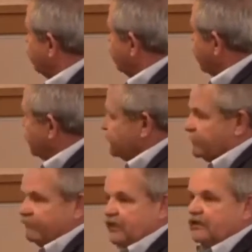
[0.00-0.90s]
based
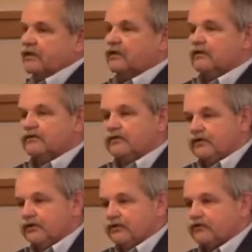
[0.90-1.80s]
vehicles to
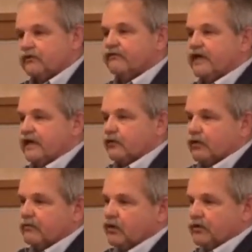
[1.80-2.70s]
do surveying in
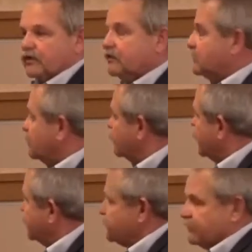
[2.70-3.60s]
remote
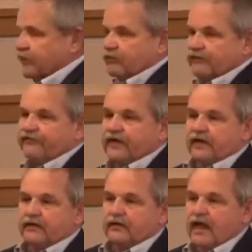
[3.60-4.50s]
locations that would fit on
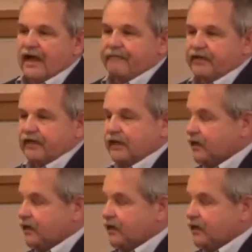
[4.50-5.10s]
your lap in a